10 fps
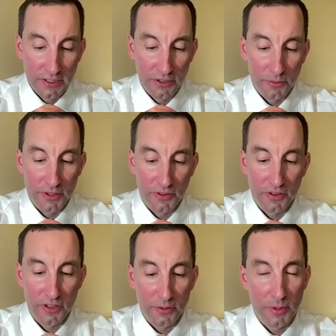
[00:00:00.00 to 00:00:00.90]
You know, I want to
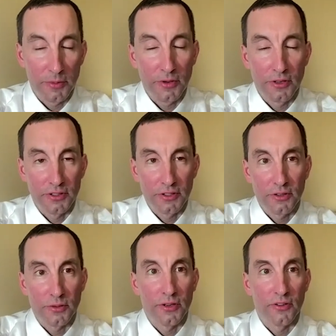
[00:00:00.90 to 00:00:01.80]
see young people go on to the
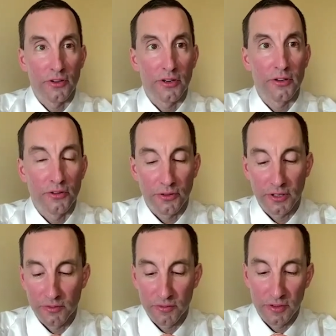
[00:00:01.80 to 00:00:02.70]
careers that are those
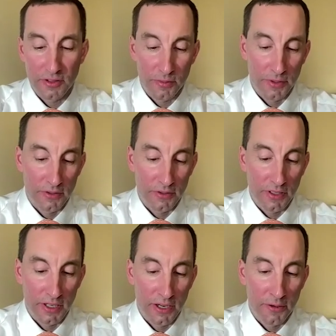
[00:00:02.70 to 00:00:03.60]
great fits. But
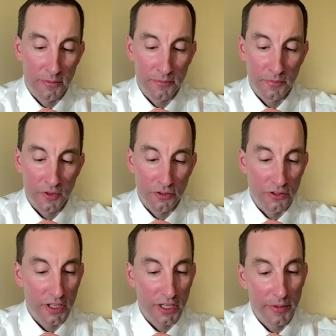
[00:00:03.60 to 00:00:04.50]
um, could
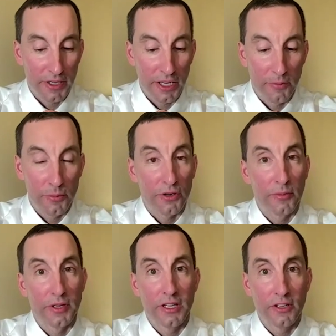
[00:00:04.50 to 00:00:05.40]
you talk about how
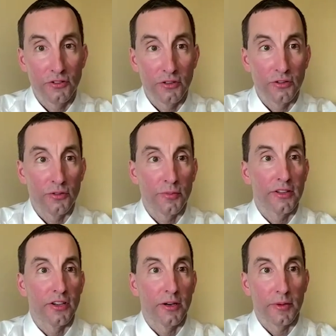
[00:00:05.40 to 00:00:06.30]
Birkman is used by
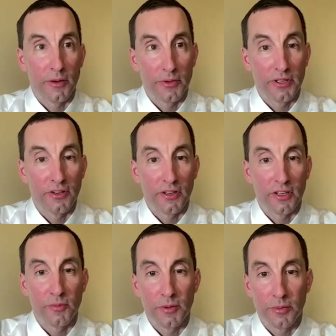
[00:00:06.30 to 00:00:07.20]
top companies and
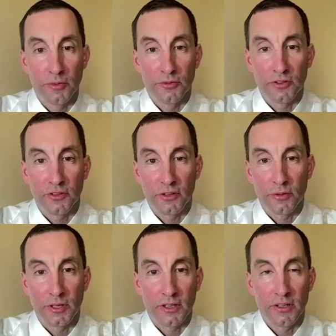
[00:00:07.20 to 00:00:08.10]
give people just a
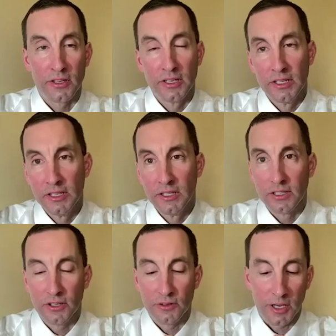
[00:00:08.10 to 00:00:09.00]
quick,
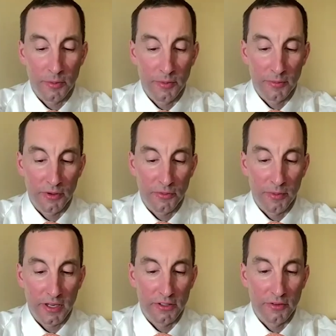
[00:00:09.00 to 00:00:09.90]
you know, compliment
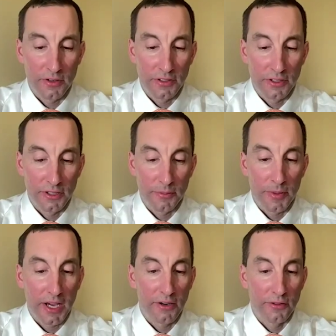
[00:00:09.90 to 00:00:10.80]
perspective mm-hmm. on on the
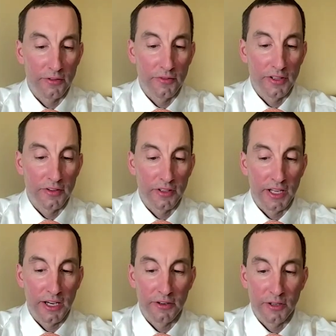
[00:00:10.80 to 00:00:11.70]
power of this and
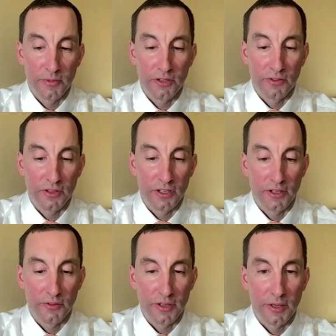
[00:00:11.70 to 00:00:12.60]
how it can be used in a
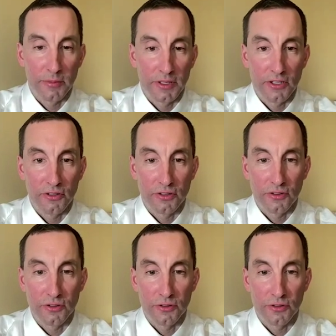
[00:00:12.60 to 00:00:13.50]
different application
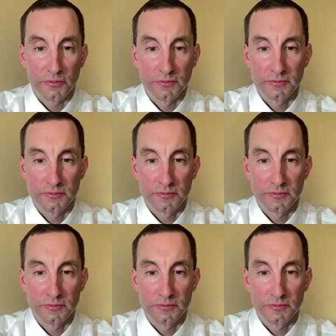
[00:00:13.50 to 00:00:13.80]
too?